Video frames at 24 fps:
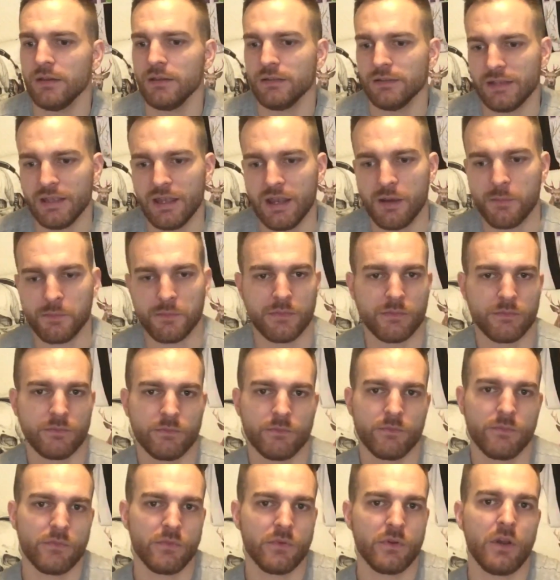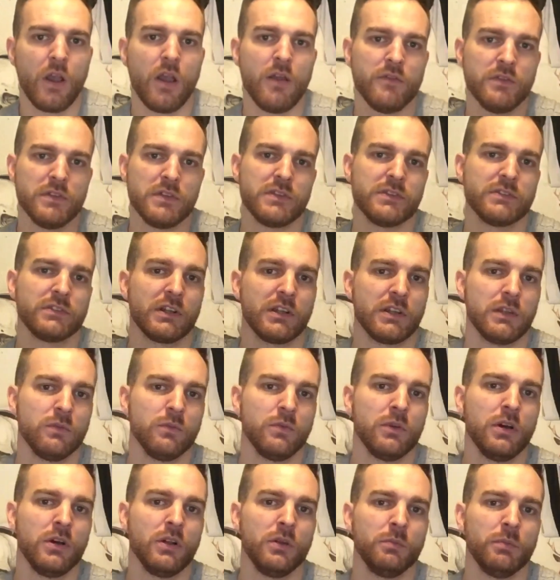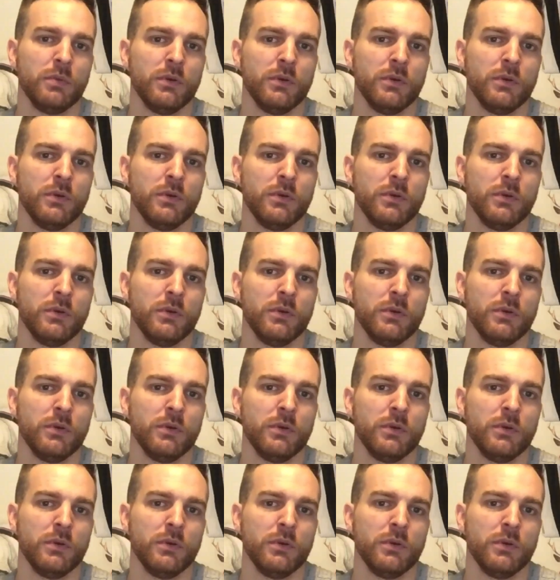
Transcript: Yeah, I'm over the other side of the world,